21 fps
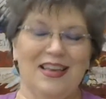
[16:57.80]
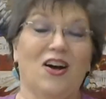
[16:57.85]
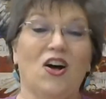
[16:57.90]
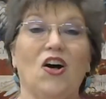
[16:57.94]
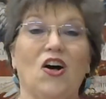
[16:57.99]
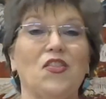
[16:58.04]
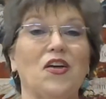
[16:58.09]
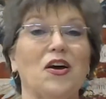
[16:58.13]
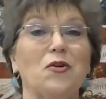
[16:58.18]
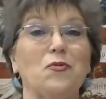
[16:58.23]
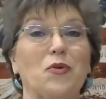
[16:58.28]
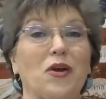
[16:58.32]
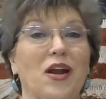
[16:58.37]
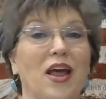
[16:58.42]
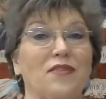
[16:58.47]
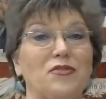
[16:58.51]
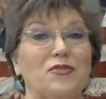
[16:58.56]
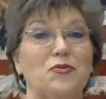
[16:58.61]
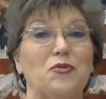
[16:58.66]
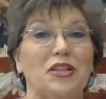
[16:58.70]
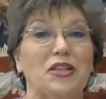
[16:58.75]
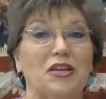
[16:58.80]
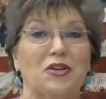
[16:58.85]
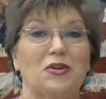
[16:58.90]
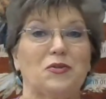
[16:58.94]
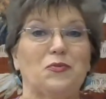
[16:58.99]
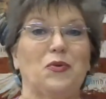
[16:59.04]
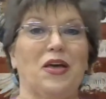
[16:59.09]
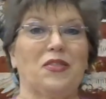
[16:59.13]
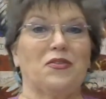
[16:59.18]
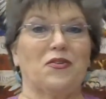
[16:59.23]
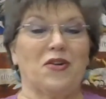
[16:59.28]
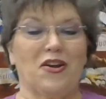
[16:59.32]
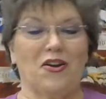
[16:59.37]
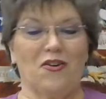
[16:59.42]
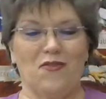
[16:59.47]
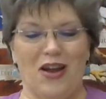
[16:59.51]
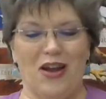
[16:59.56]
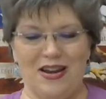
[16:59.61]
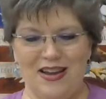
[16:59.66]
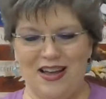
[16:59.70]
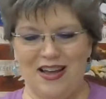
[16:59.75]
Although we're having really good weather here
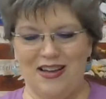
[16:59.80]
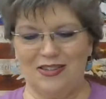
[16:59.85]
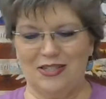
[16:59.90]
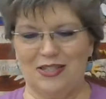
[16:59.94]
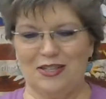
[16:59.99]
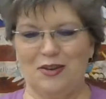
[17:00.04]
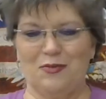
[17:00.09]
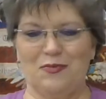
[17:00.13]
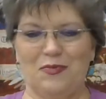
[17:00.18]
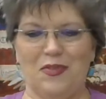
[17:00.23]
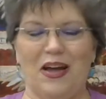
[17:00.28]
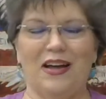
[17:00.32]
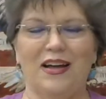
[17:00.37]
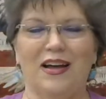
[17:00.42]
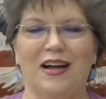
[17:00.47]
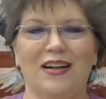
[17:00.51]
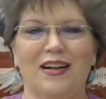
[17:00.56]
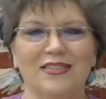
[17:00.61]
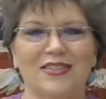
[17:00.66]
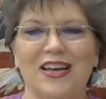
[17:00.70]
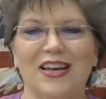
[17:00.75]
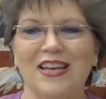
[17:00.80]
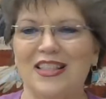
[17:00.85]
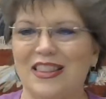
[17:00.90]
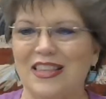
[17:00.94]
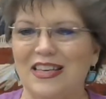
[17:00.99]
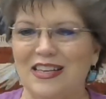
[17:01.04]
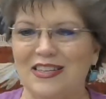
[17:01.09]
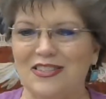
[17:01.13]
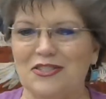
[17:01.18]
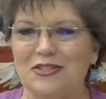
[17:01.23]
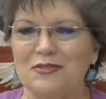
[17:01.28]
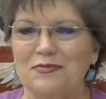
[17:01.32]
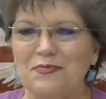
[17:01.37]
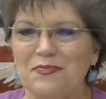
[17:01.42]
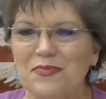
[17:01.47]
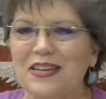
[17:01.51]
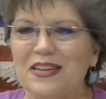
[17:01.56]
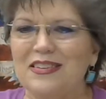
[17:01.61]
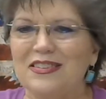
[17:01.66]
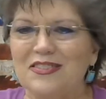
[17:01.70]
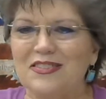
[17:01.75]
right now. So I'll take this.
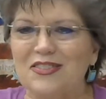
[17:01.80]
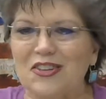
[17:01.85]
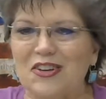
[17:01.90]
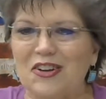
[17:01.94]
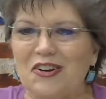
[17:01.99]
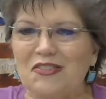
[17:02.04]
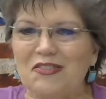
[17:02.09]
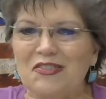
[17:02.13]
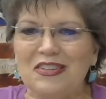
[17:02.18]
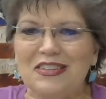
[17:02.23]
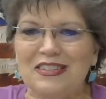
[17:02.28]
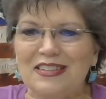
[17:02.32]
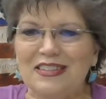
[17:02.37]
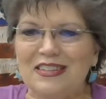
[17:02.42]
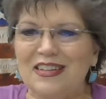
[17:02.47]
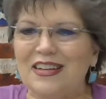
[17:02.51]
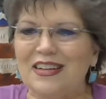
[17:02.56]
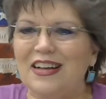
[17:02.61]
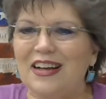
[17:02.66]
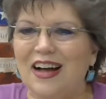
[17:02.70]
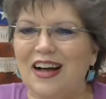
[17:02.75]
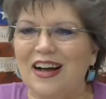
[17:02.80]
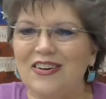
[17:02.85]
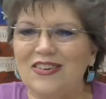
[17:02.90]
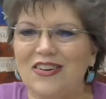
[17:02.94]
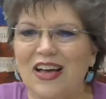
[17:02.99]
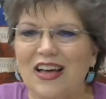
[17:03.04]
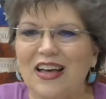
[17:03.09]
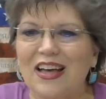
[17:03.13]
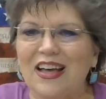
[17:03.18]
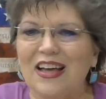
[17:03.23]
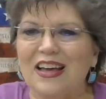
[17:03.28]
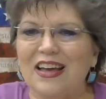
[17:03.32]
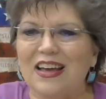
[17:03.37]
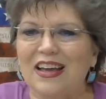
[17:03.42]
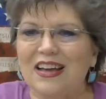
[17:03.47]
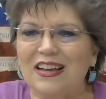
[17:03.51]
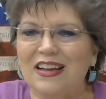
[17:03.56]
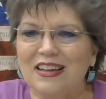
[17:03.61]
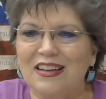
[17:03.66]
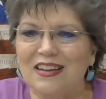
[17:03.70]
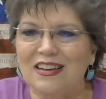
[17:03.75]
So, okay.